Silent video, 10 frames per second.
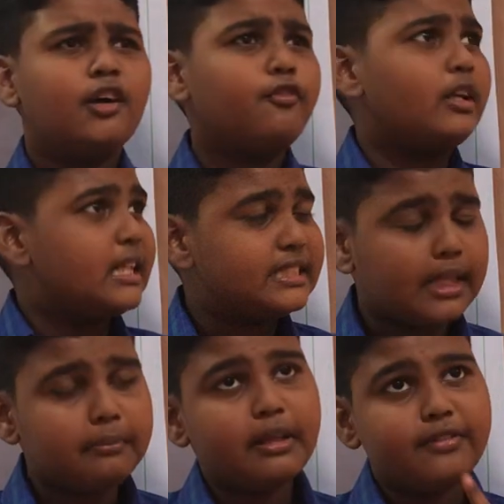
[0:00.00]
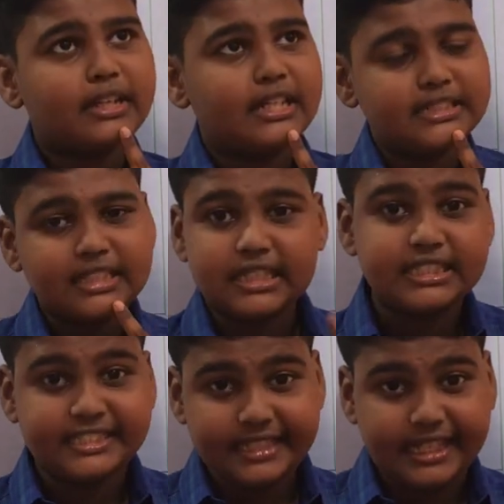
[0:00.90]
For example, we can tell
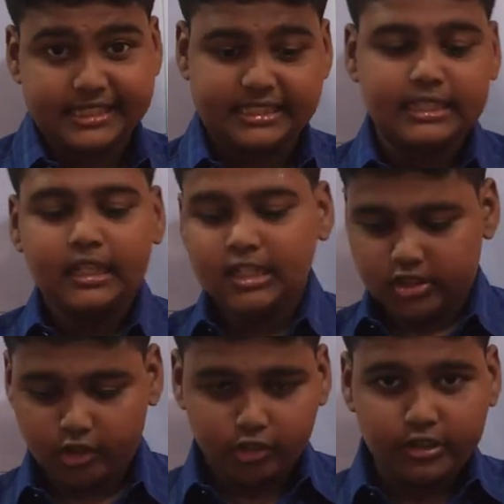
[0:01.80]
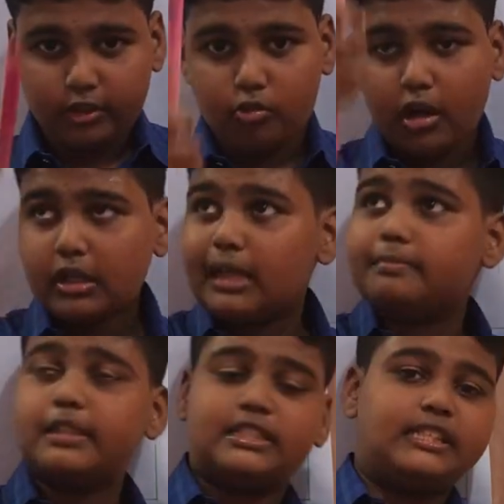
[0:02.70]
stairs. So you can walk up
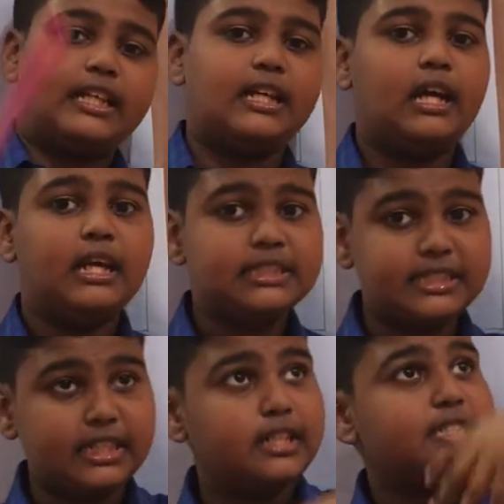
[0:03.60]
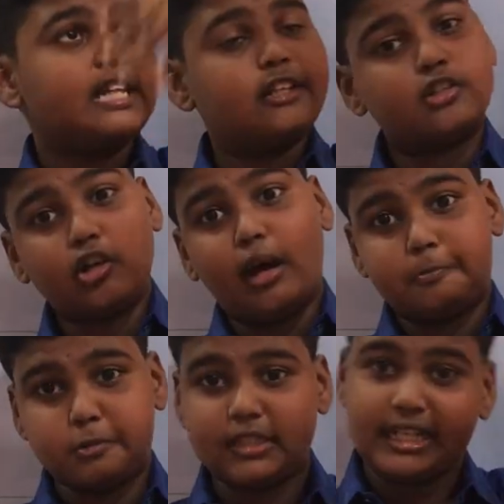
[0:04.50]
the stairs and go up
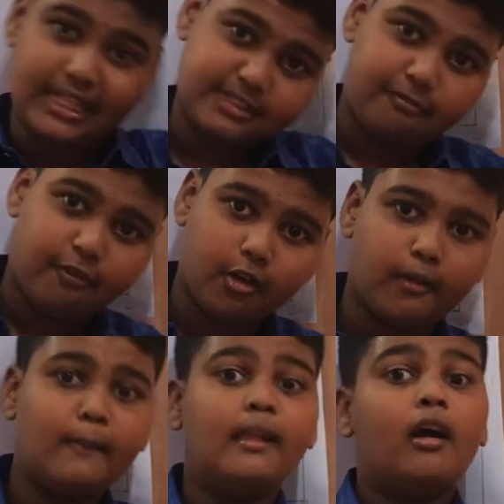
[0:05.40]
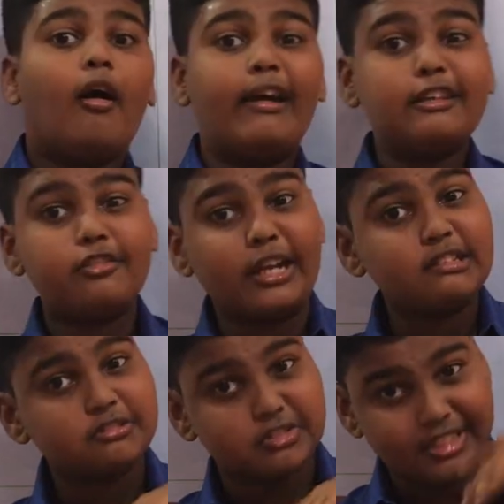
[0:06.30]
to the next floor, or you can
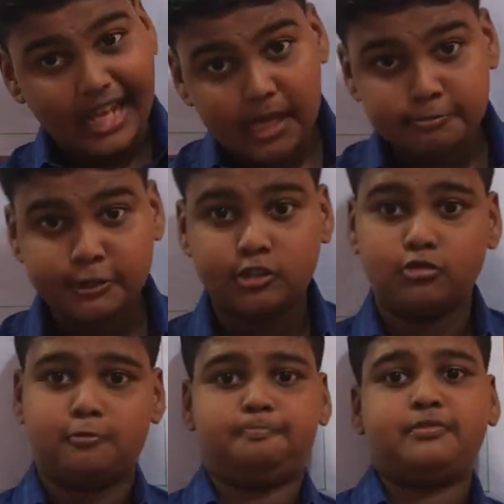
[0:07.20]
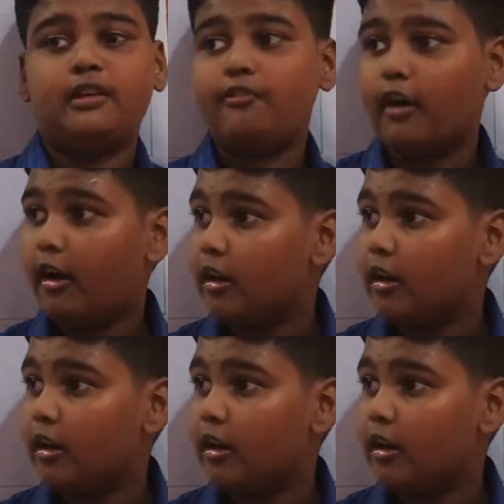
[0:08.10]
use ramps too. For